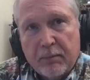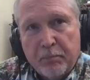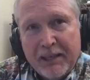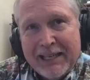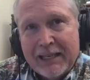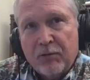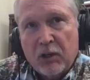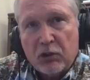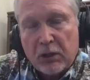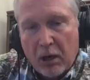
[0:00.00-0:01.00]
being in
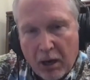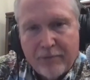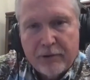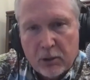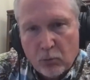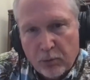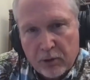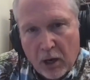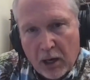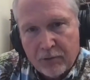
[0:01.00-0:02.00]
this covenant with
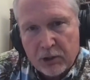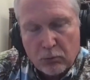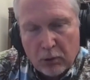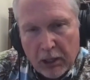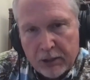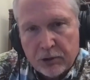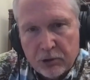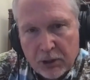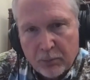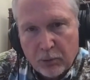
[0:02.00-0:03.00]
God, this
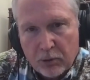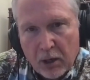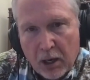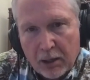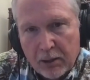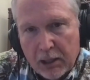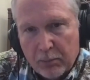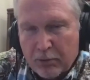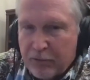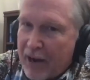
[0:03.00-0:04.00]
relationship with God,
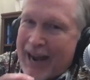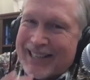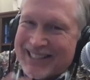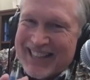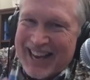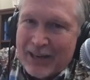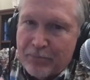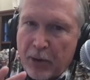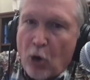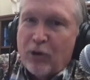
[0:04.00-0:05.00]
provides that
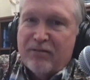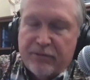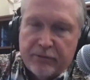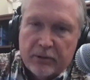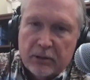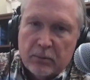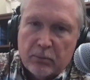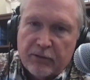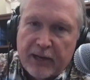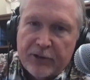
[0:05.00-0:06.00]
motive,
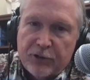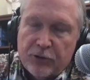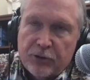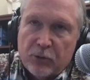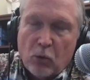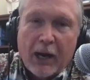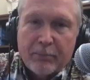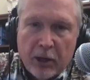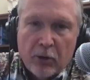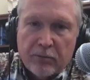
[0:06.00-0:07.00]
provides the
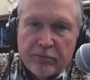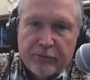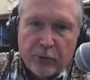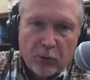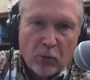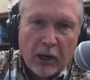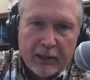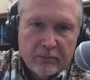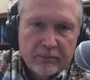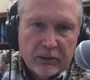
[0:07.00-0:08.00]
right motive for the
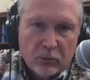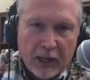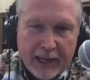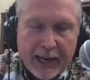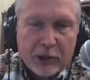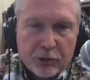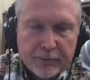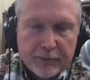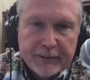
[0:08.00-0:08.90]
right action.